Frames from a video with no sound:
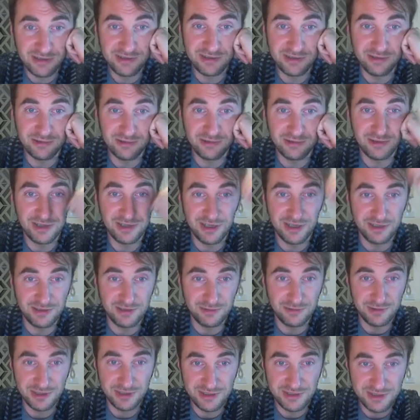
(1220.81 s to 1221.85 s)
So okay,
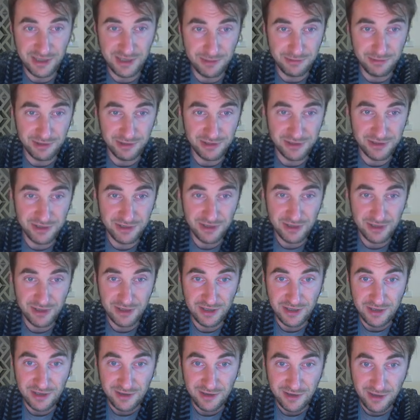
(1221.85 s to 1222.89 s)
so we established
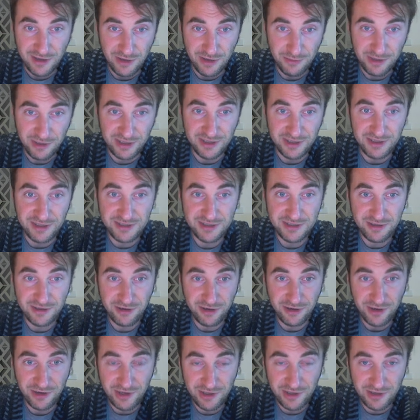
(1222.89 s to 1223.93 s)
how many they
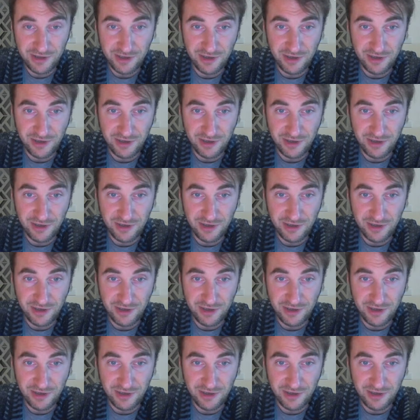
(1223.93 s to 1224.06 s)
started.